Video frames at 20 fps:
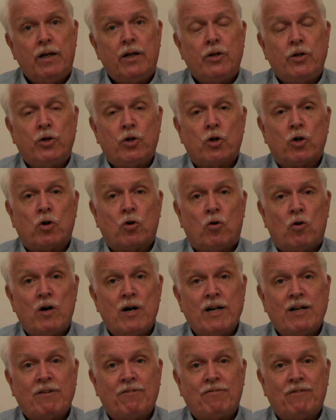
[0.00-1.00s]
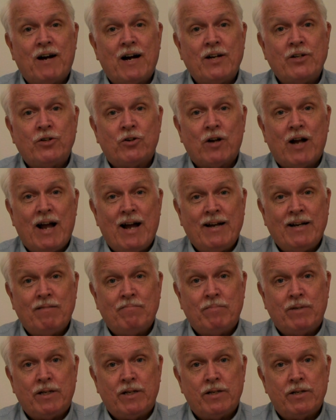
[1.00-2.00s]
You're going to find your
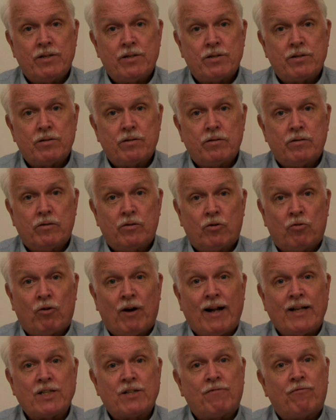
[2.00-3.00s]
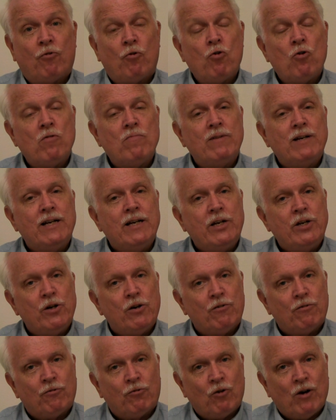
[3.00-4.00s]
enemies transformed into
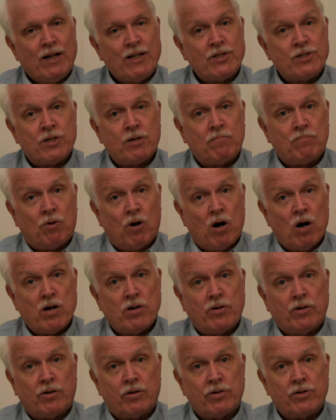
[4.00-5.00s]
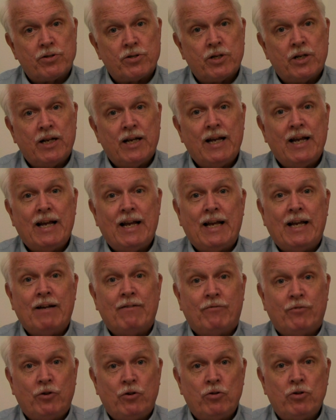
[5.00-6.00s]
your friends and partners
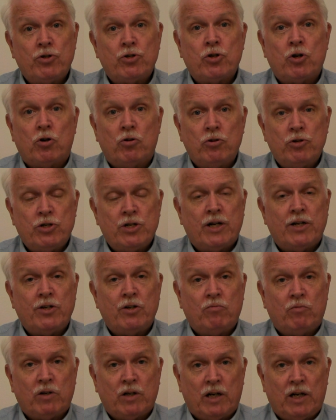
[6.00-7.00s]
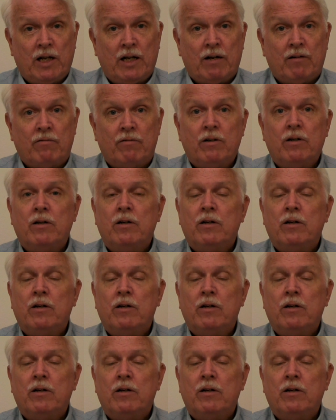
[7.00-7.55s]
if you show genuine love.